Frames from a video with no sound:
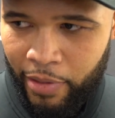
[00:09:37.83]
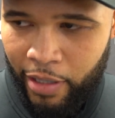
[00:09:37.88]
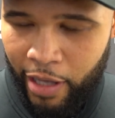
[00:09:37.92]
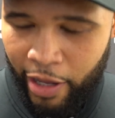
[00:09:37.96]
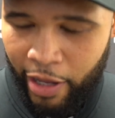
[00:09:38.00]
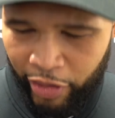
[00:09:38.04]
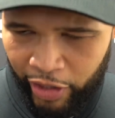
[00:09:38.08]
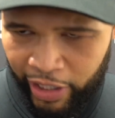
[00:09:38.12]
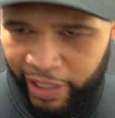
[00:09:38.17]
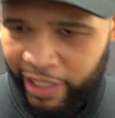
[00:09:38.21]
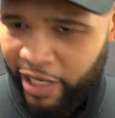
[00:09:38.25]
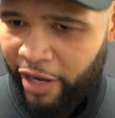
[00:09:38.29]

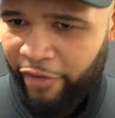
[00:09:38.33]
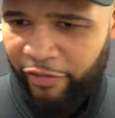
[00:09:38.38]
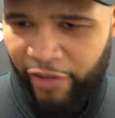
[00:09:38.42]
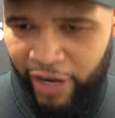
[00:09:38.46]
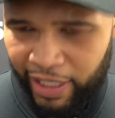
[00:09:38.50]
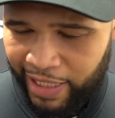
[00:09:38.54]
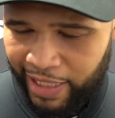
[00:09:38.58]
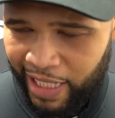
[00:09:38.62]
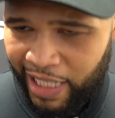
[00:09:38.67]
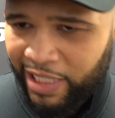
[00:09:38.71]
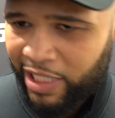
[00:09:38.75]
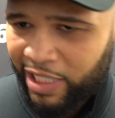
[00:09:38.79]
I think he did a
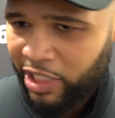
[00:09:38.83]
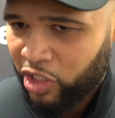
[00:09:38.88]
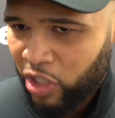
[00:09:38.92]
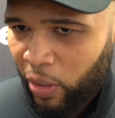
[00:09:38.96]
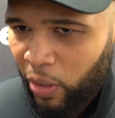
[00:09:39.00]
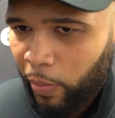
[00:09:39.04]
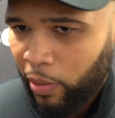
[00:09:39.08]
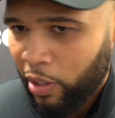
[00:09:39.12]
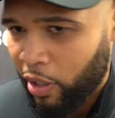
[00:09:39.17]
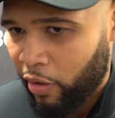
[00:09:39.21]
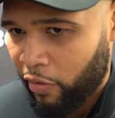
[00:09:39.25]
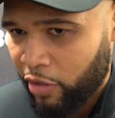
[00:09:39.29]
fantastic
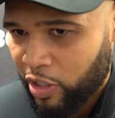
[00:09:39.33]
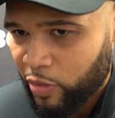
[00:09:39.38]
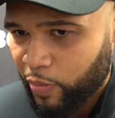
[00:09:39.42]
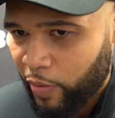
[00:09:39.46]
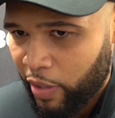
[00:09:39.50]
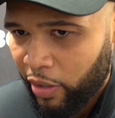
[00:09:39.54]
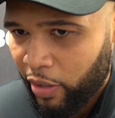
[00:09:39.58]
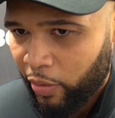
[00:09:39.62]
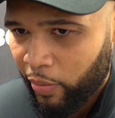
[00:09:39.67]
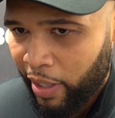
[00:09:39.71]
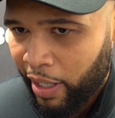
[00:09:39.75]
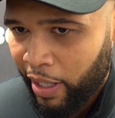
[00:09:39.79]
job with Lawrence,
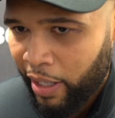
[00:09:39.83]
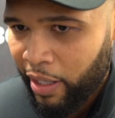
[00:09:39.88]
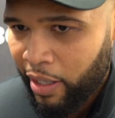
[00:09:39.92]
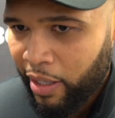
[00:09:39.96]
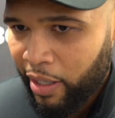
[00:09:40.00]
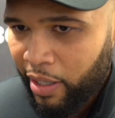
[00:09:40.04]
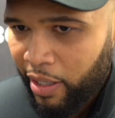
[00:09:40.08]
by the way.